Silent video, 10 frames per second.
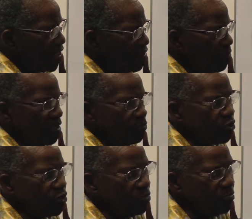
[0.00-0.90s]
You might
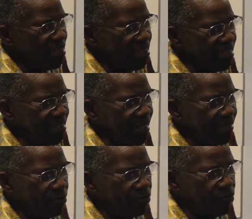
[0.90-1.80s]
put your money
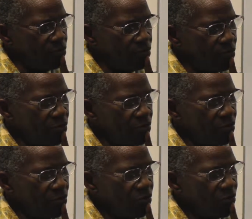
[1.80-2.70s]
down,
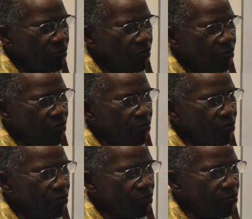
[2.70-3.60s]

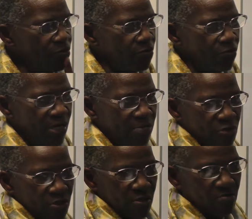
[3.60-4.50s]
or your
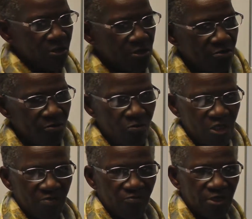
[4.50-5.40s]
grandmother, mother, or
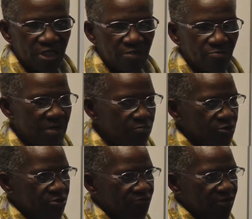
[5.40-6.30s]
whatever it is, might put
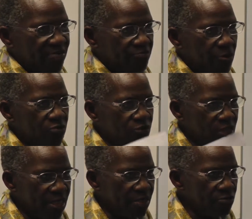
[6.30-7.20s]
her £5
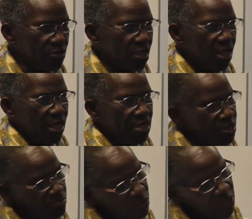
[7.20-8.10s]
down, and she
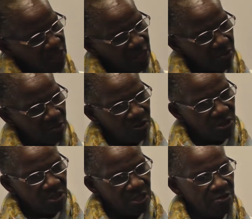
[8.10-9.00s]
puts it
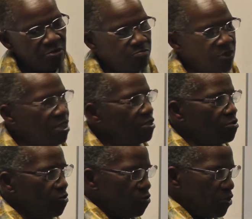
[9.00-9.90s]
underneath her
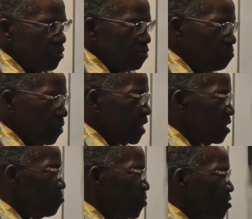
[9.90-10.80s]
pillow or in her
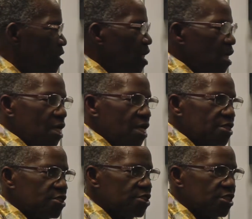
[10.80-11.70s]
Bible,
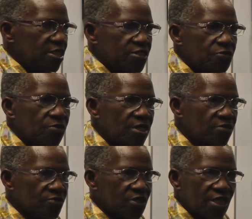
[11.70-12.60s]
and she
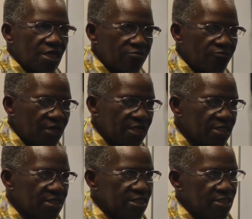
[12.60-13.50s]
swears she can't find
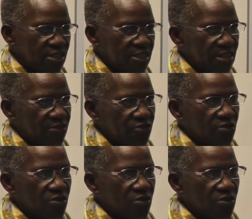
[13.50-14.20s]
it, and she says